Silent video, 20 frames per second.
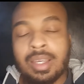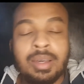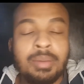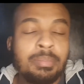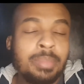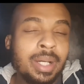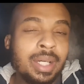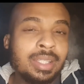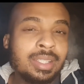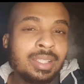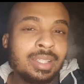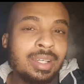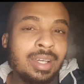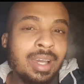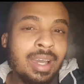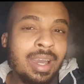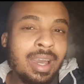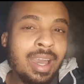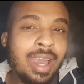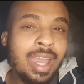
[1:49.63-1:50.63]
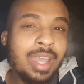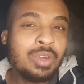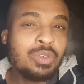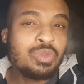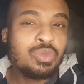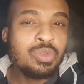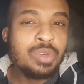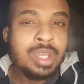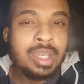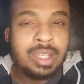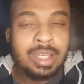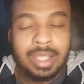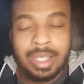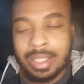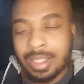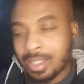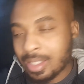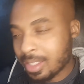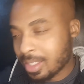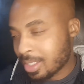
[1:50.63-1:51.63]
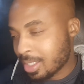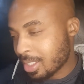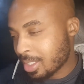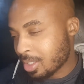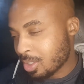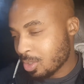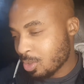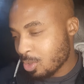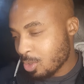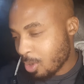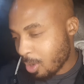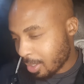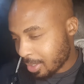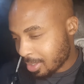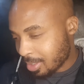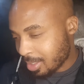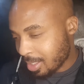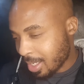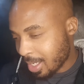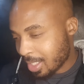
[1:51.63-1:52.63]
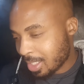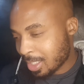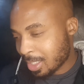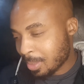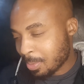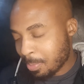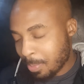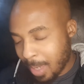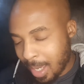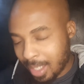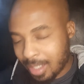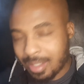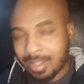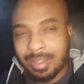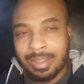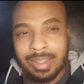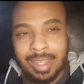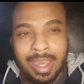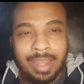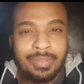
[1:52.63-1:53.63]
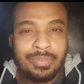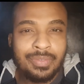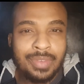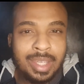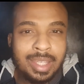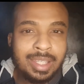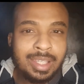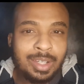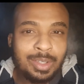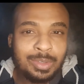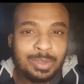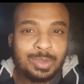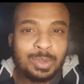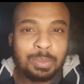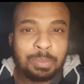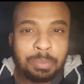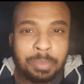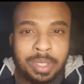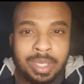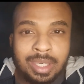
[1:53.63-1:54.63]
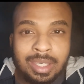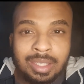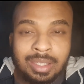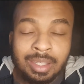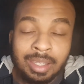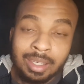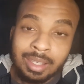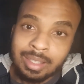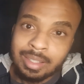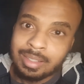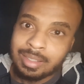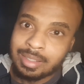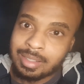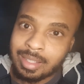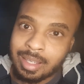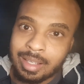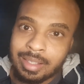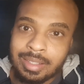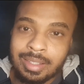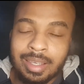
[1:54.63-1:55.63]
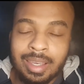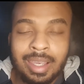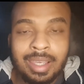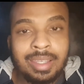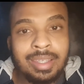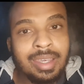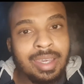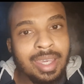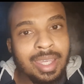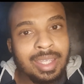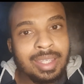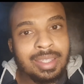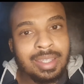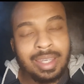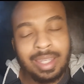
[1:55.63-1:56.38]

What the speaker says: But I really did not expect that video to be such a hit.